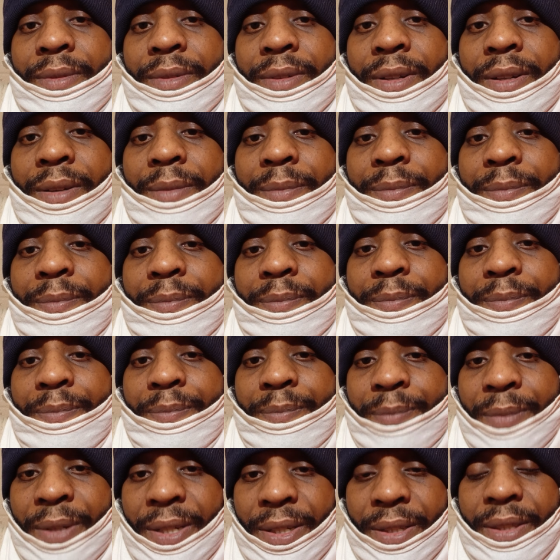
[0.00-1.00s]
a
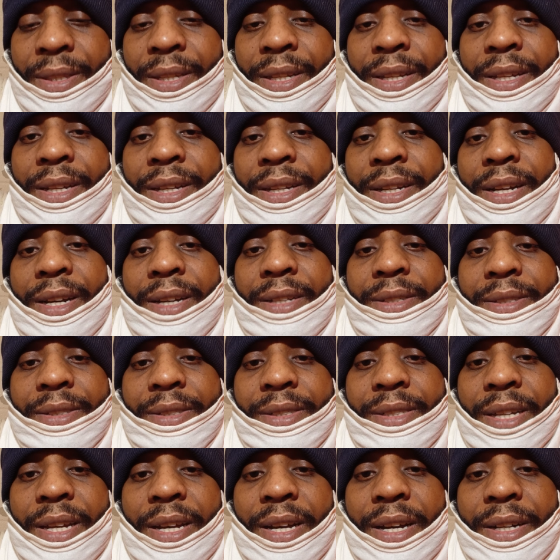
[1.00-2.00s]
big thing in our
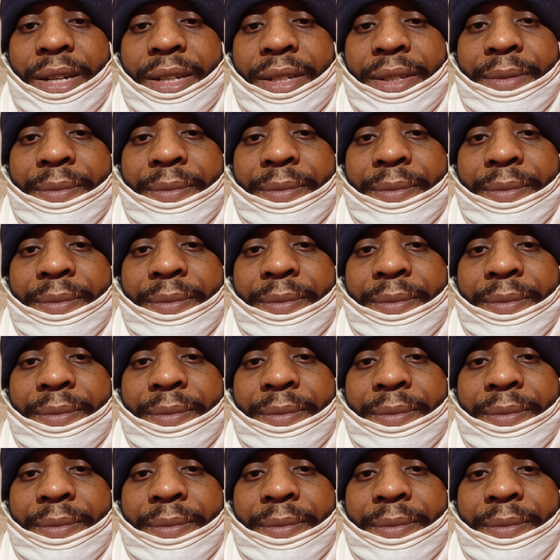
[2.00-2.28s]
society.